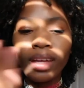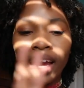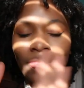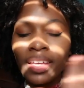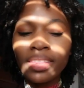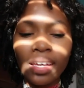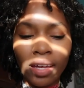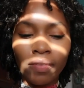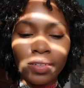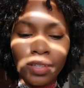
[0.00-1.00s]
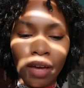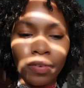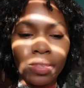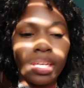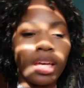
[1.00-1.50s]
I think that covers
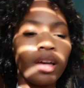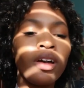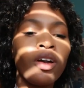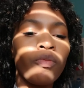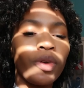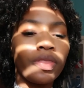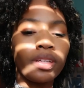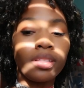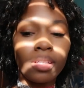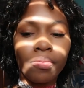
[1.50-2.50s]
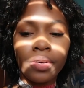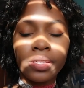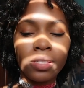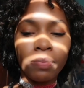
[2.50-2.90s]
everything with the difference